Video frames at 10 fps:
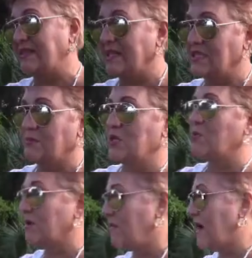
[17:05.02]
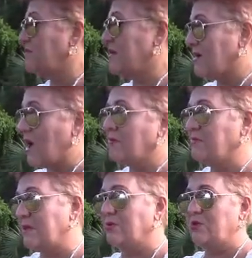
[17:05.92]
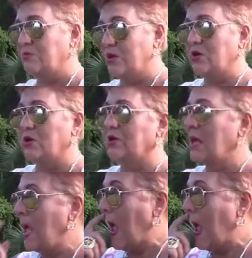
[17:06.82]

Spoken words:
things, but you were admired by the common people, you'd be a good.